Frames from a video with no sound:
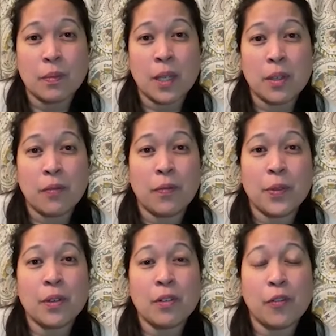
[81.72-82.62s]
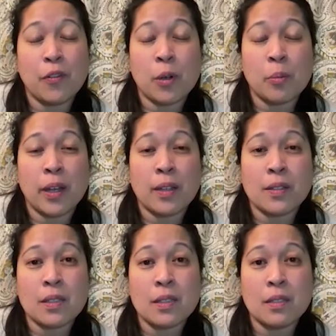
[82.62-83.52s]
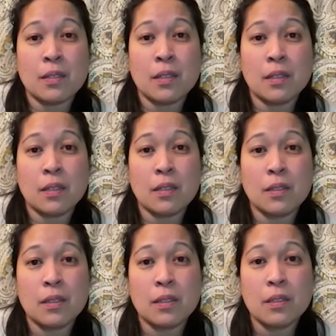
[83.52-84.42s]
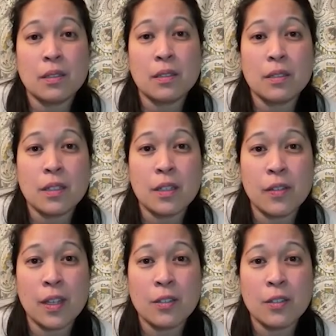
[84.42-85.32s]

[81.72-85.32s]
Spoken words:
Maybe 3 or 4 breaths in, and then